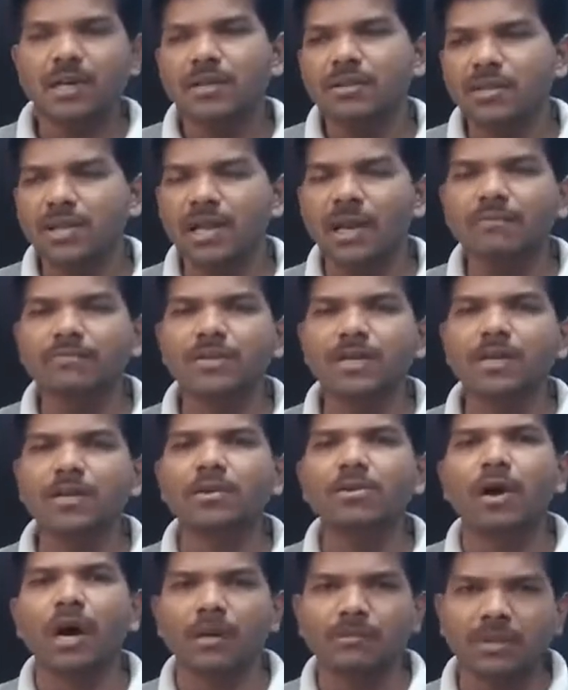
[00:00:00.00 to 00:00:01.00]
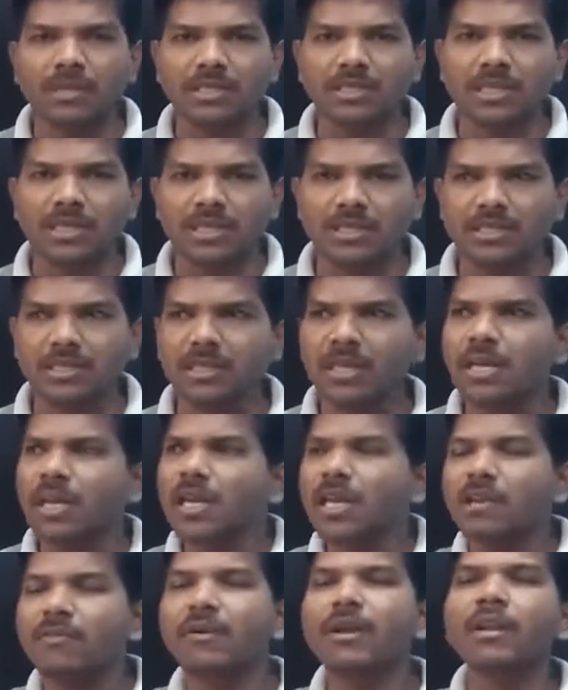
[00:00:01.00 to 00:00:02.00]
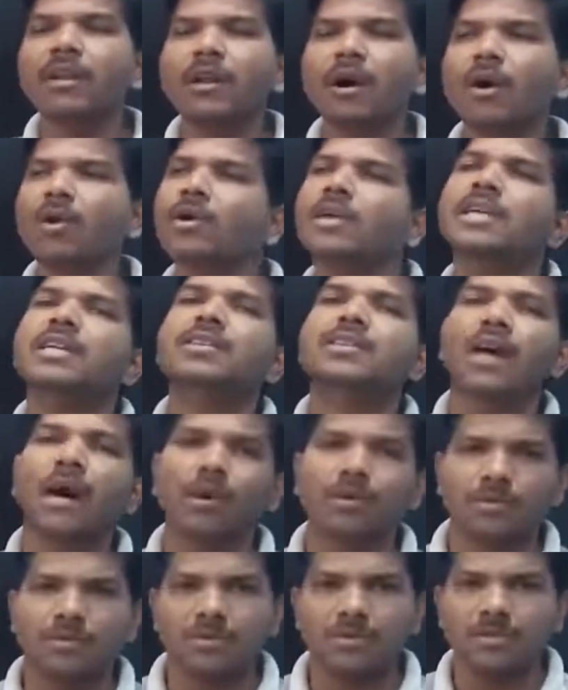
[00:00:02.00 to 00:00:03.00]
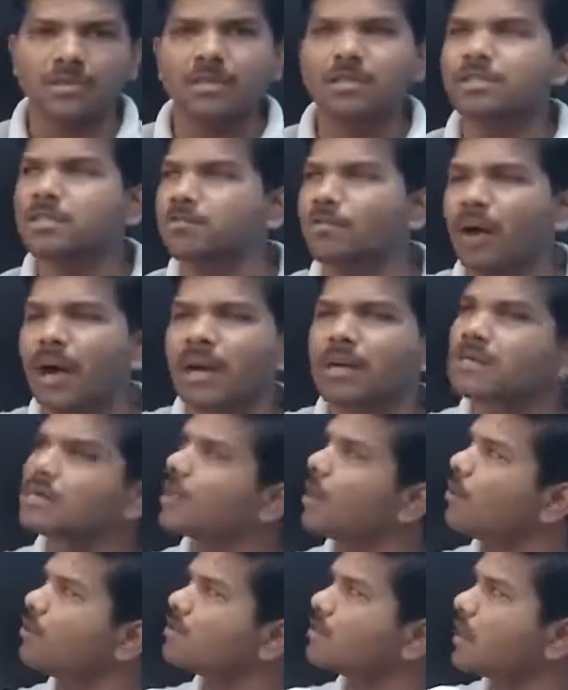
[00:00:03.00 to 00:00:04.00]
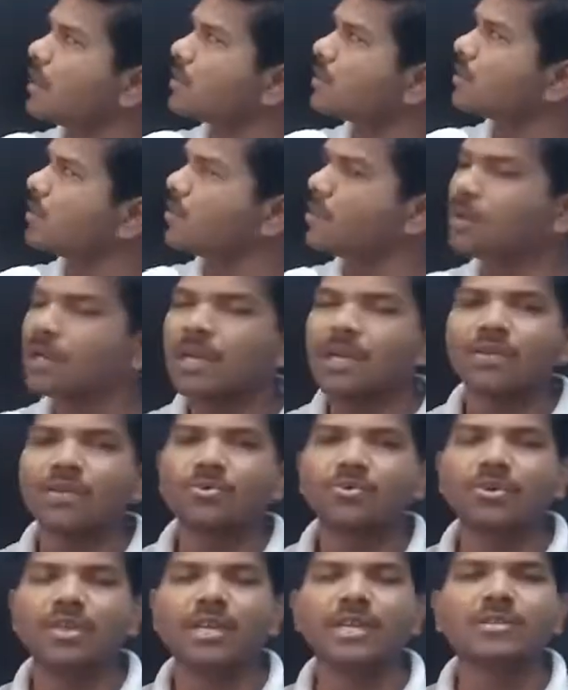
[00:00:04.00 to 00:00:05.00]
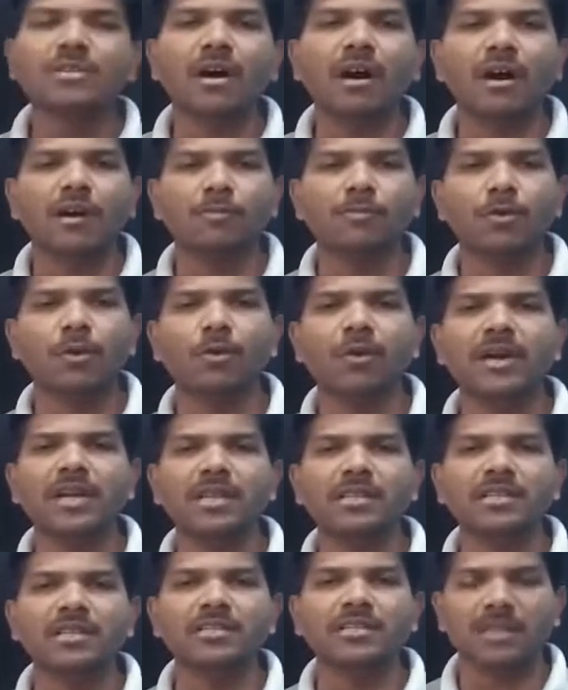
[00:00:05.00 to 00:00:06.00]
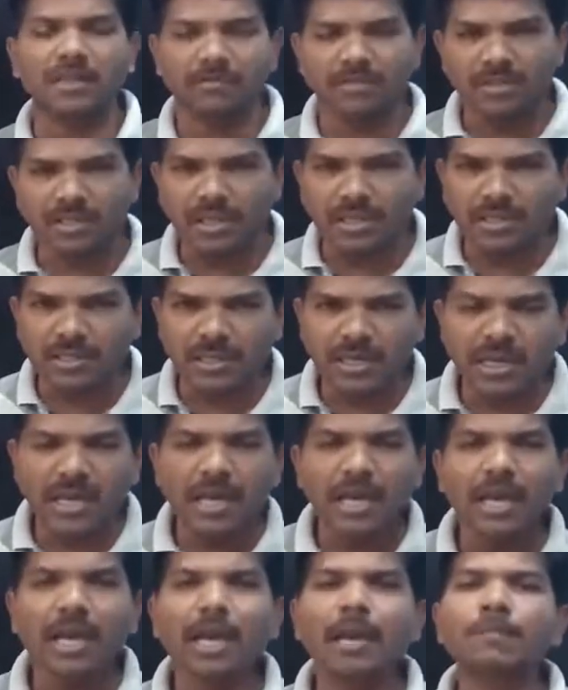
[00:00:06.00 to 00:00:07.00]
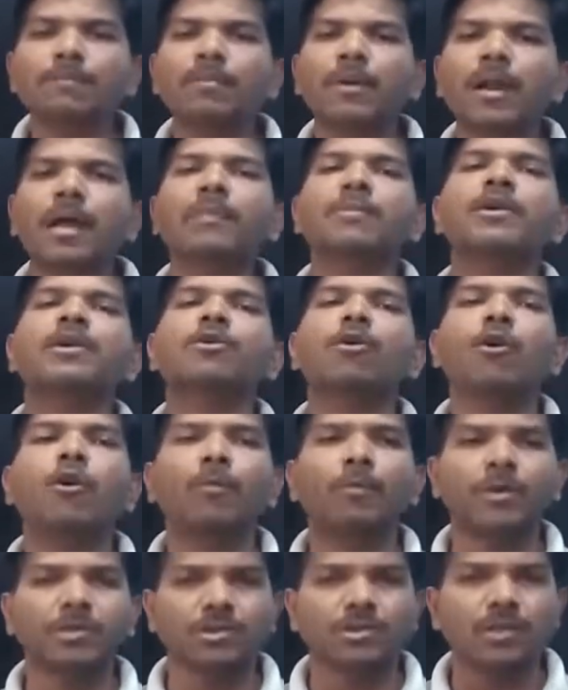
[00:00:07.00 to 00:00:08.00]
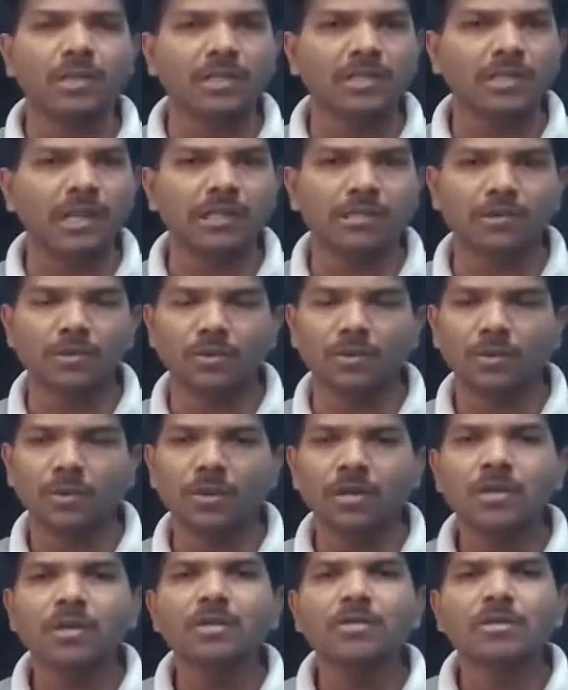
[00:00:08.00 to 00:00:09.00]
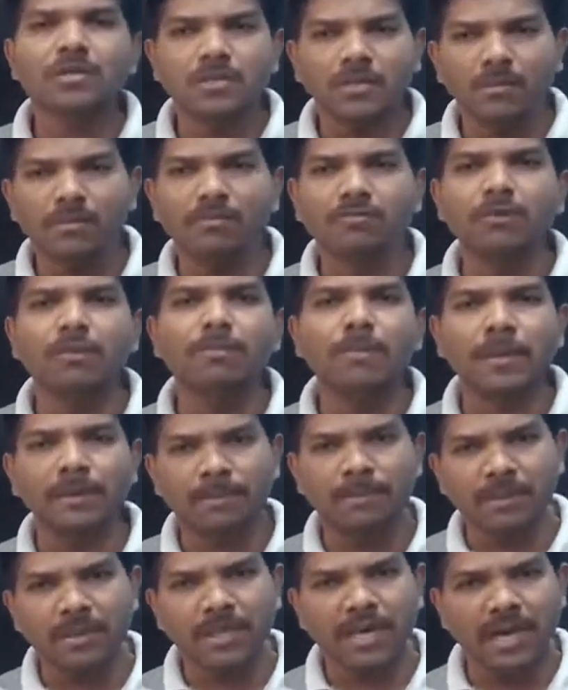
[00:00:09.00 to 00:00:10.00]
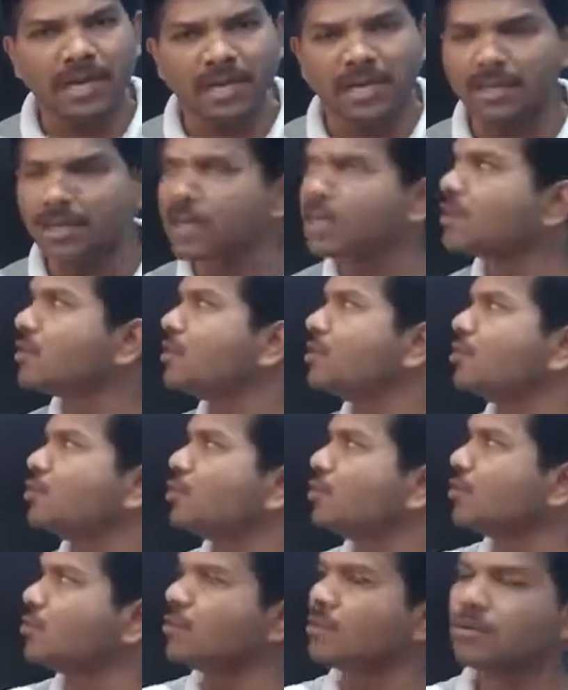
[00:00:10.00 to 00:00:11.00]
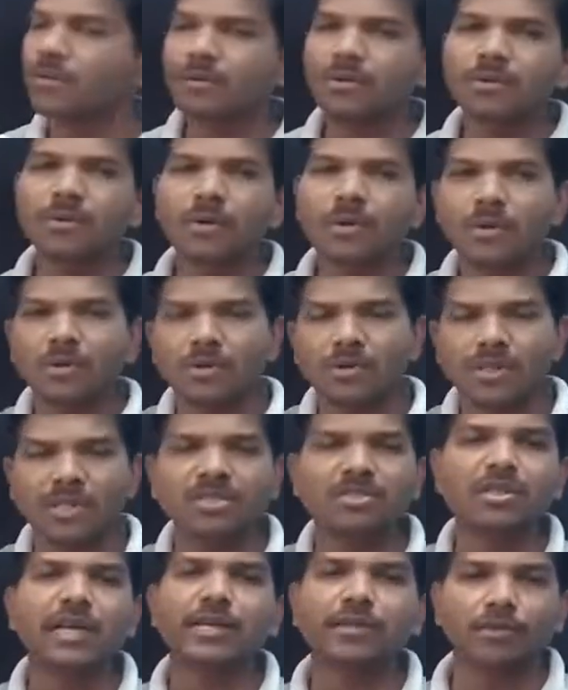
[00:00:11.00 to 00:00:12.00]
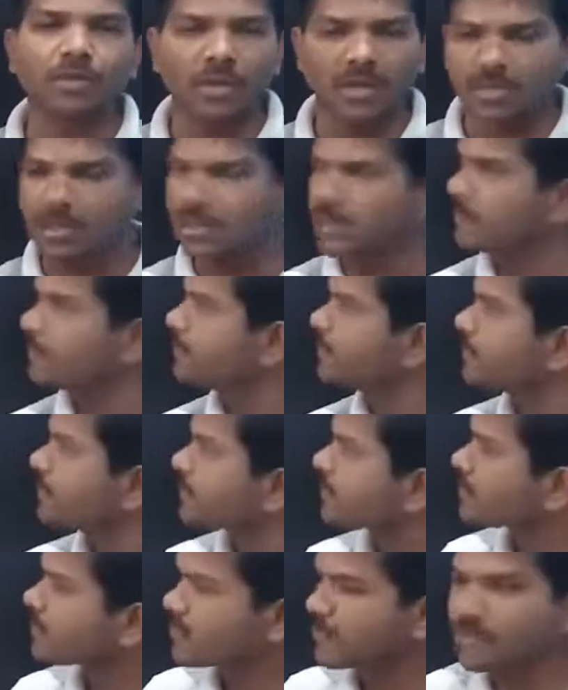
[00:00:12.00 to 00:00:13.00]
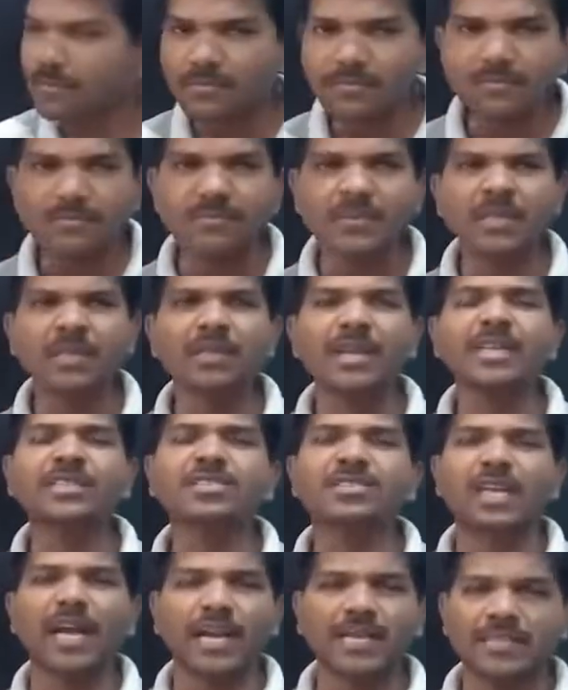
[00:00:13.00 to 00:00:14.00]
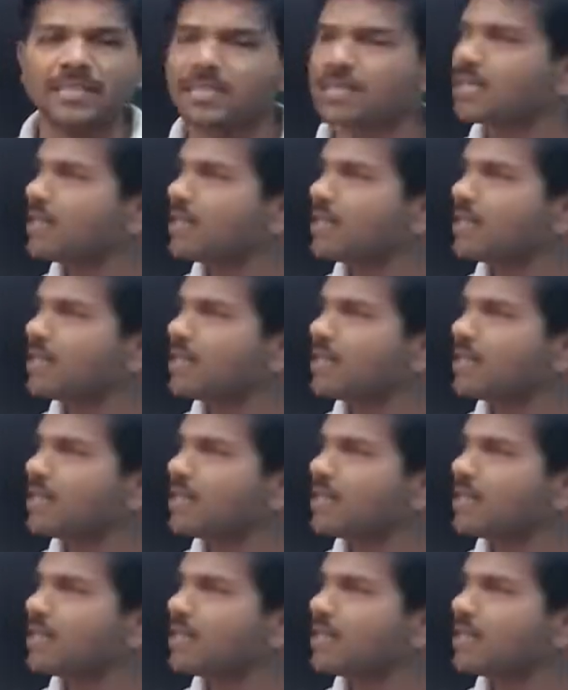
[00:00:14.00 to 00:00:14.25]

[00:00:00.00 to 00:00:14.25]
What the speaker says: Then after normal cities. Even now in towns, in small towns also, these are providing their services. Employment opportunities also, some of the people they are getting due to this technology. Next, tax.